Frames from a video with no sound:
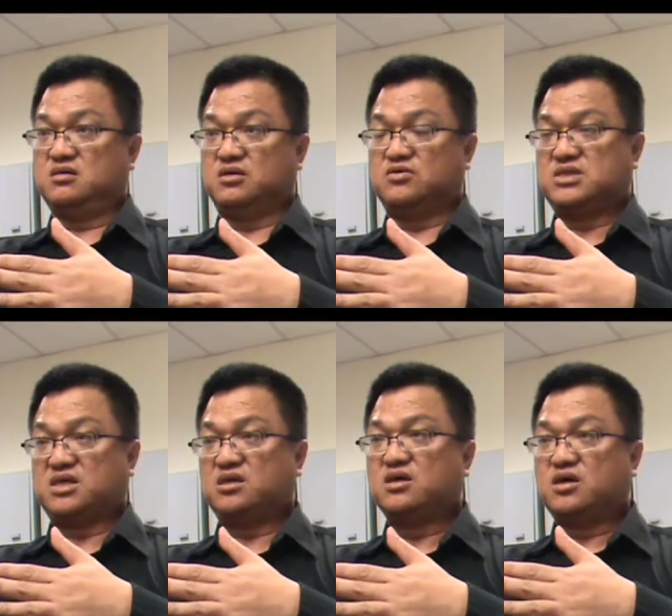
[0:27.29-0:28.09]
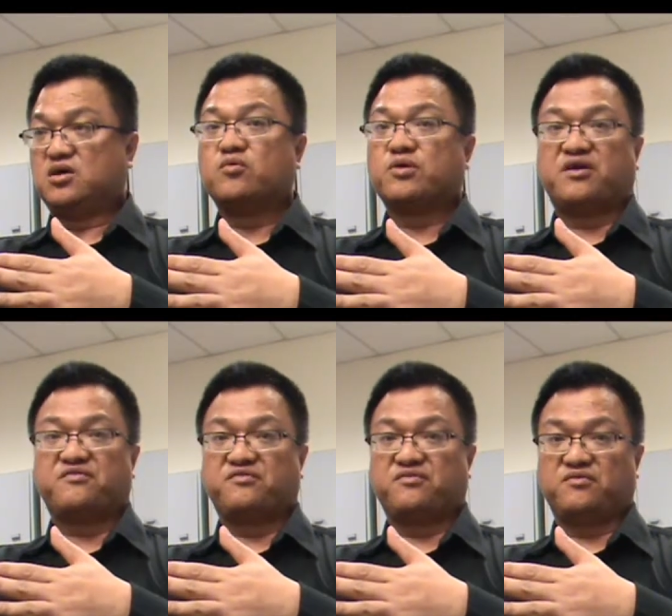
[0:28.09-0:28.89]
You see, we have
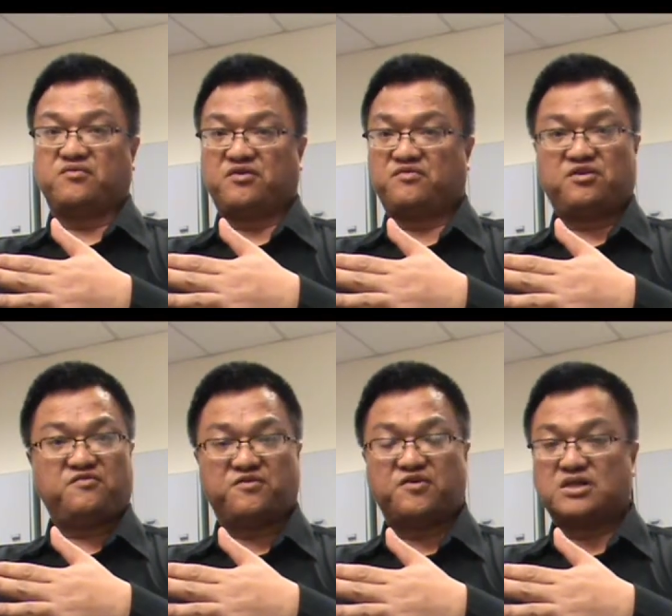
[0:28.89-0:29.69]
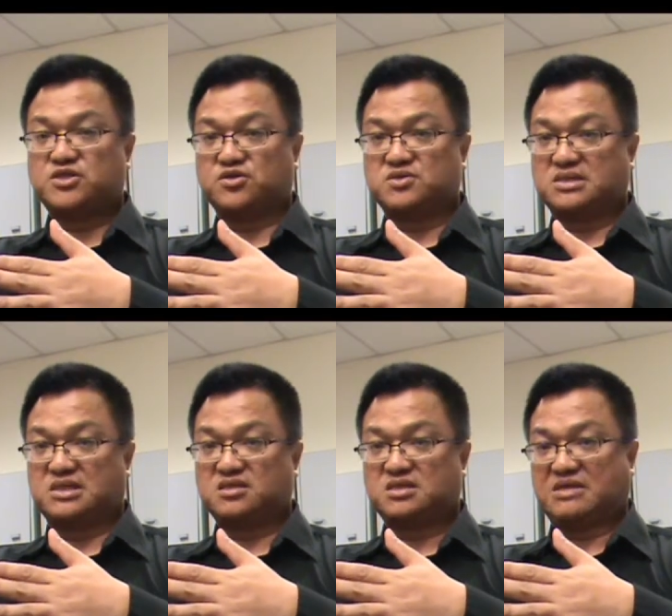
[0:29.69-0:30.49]
very few NGOs
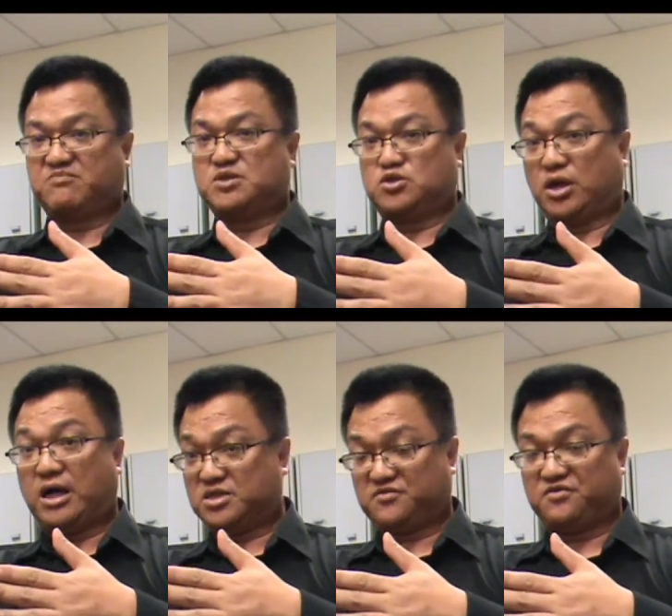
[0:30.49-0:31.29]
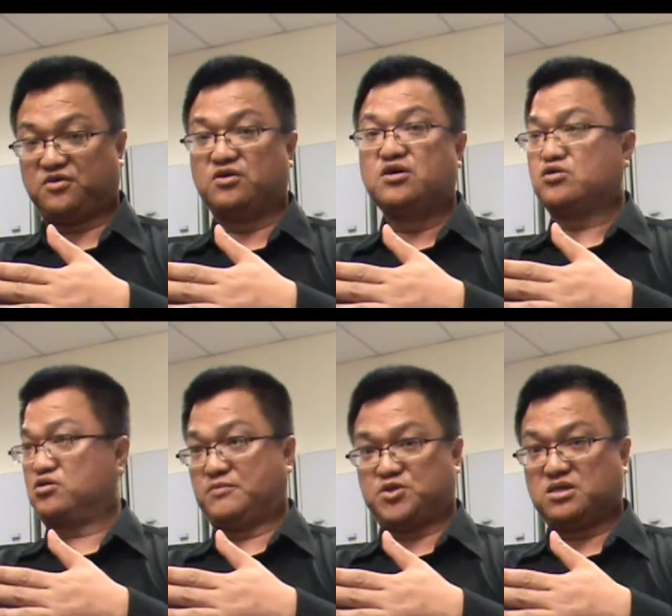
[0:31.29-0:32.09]
leaders have been charged for
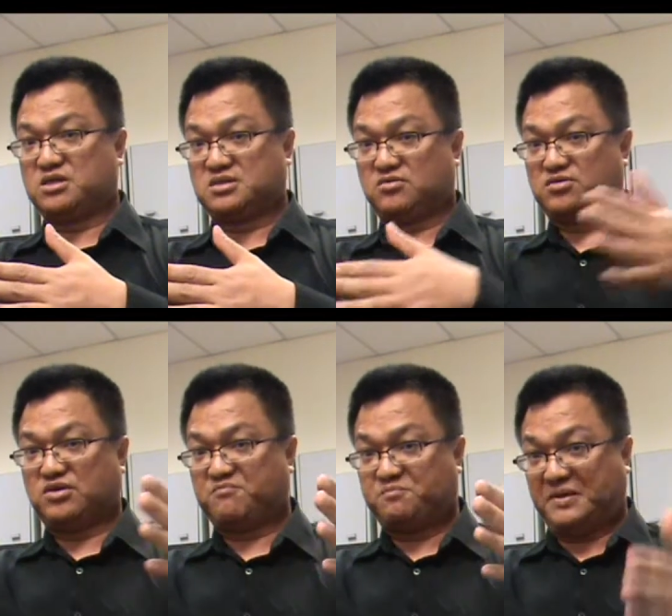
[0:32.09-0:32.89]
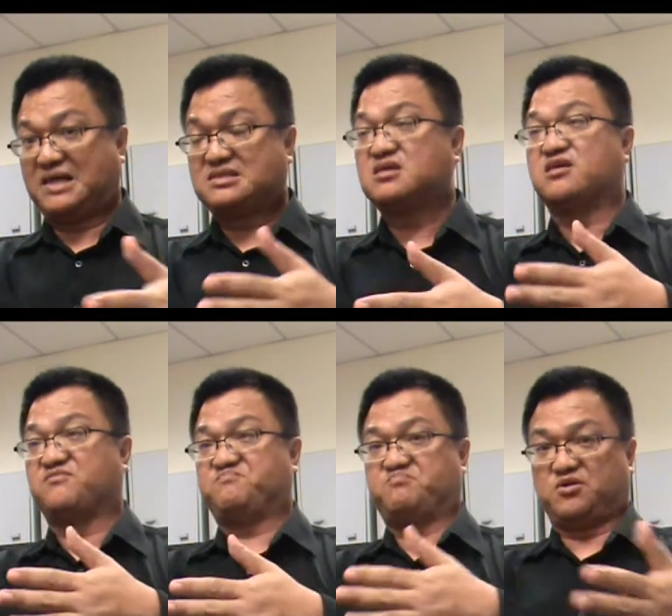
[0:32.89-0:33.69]
corruption and so on. You have plenty
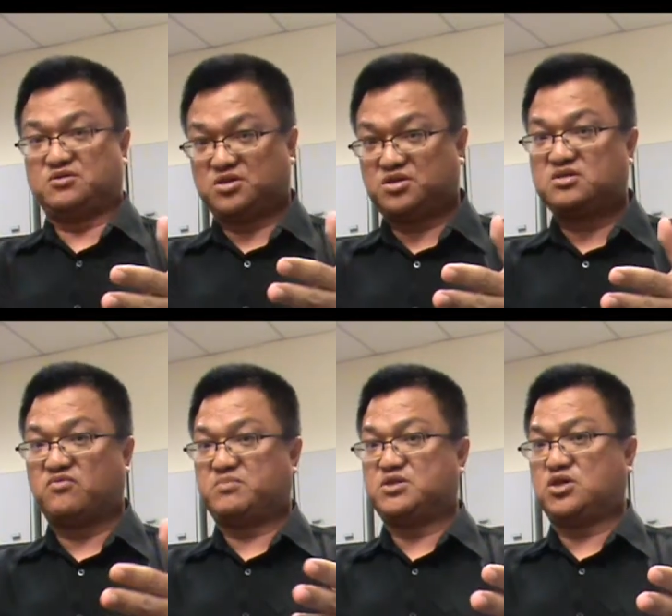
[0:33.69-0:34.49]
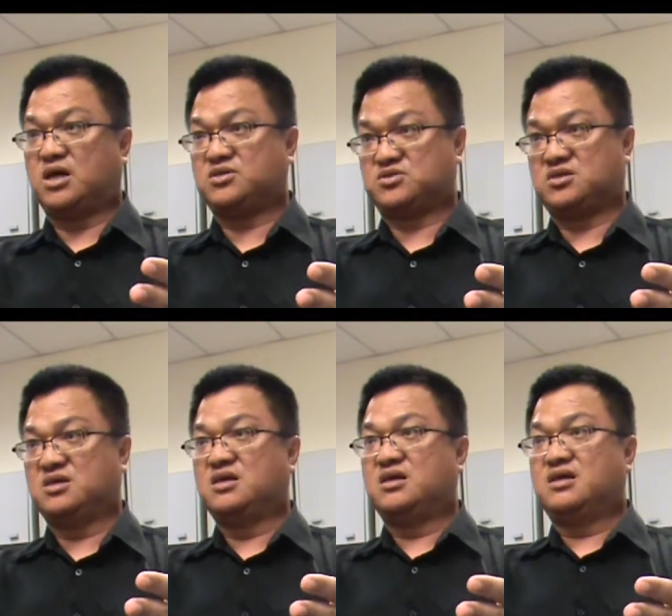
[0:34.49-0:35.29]
of politicians who have been charged.
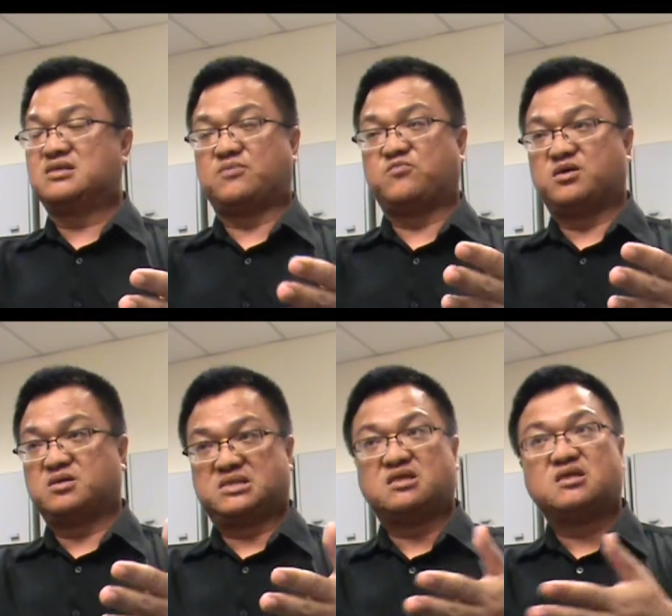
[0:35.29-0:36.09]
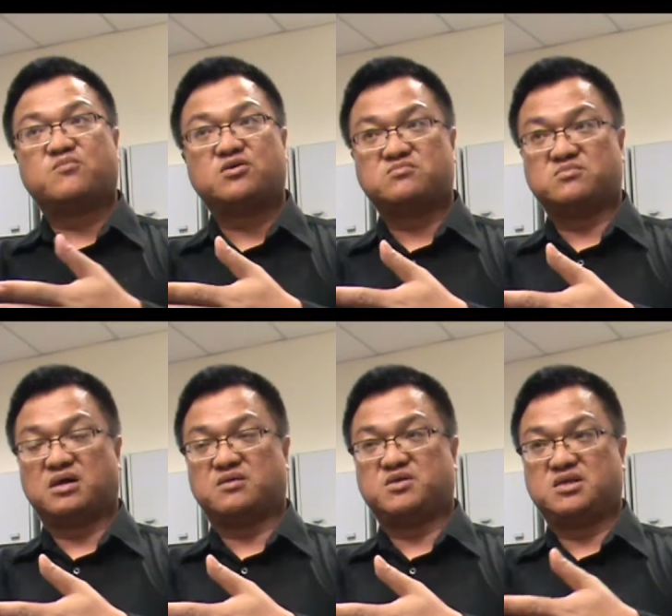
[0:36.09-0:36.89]
Some are senior
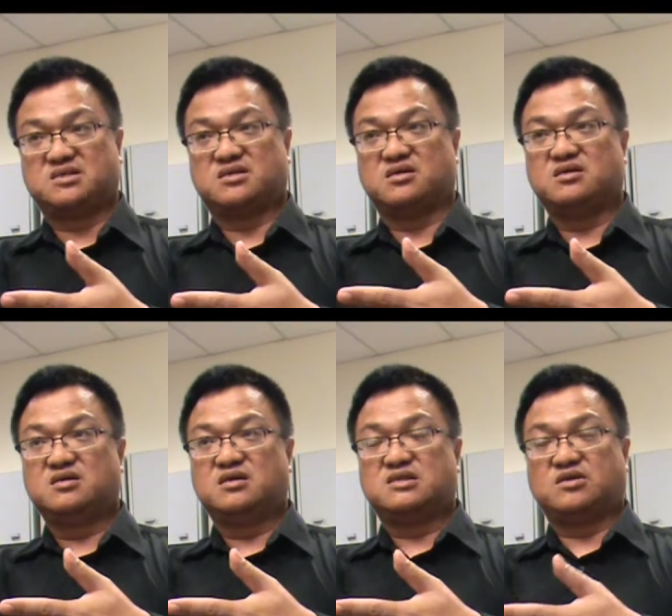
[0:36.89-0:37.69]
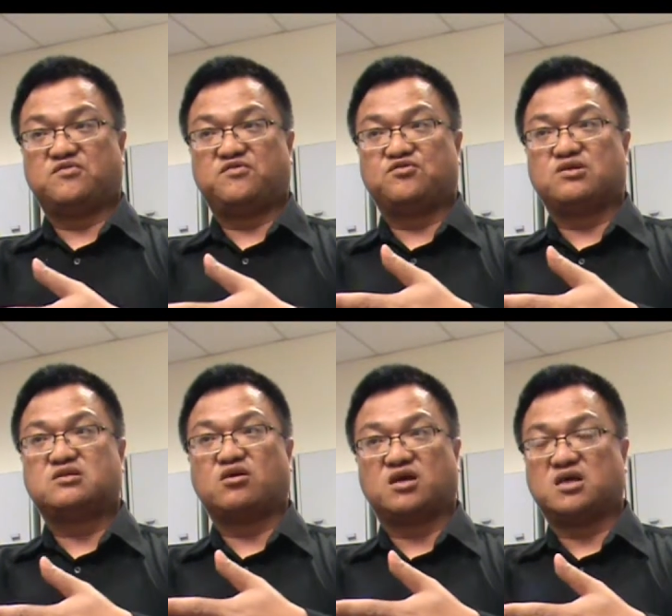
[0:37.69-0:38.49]
minister. So if you're really
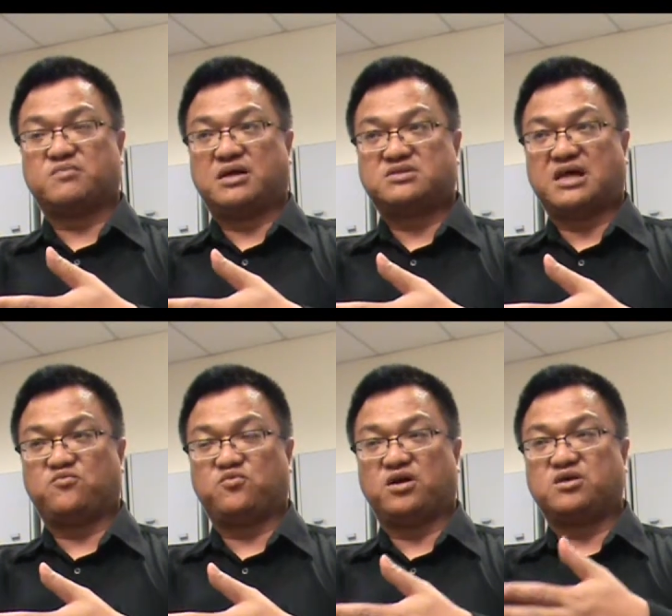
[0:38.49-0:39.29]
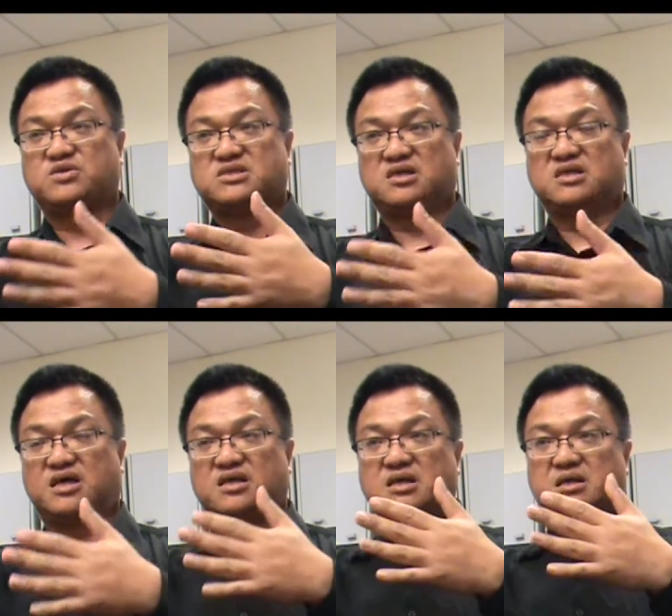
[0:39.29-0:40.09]
talking about that way, you say that